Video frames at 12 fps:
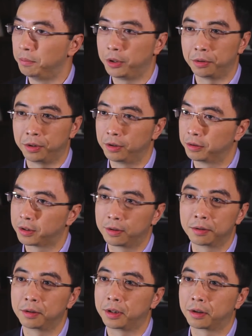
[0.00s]
you're
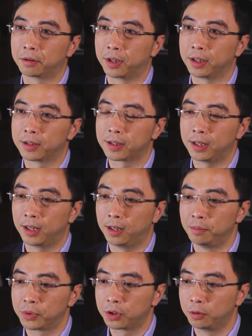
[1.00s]
totally correct.
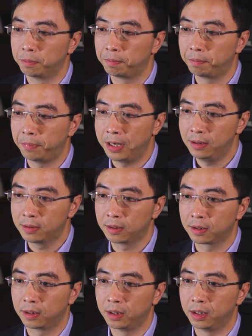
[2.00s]
So
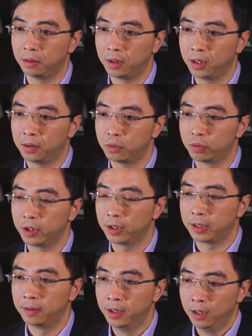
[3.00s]
basically,
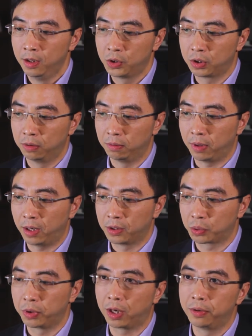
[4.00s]
so
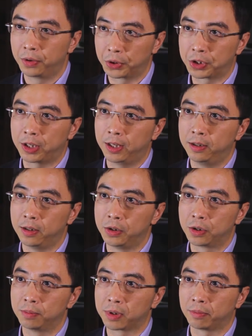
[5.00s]
as we understand in
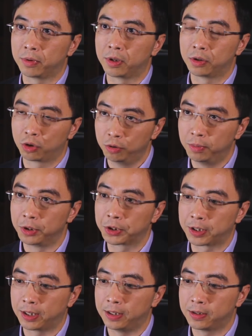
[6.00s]
terms of the tumor
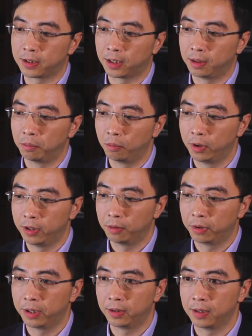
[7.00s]
site,
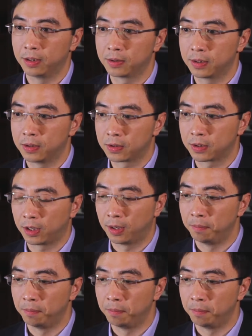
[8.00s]
what it does is